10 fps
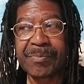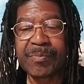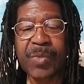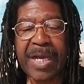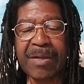
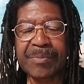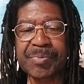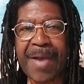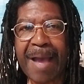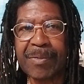well,
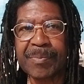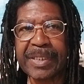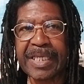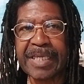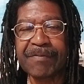
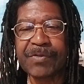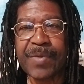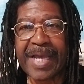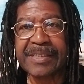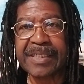probably if you
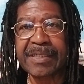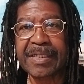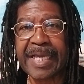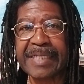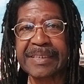had
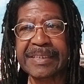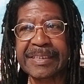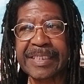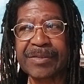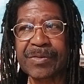
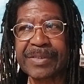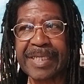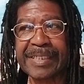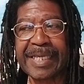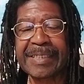sunglasses and looked
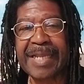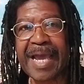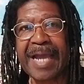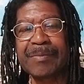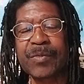at that lime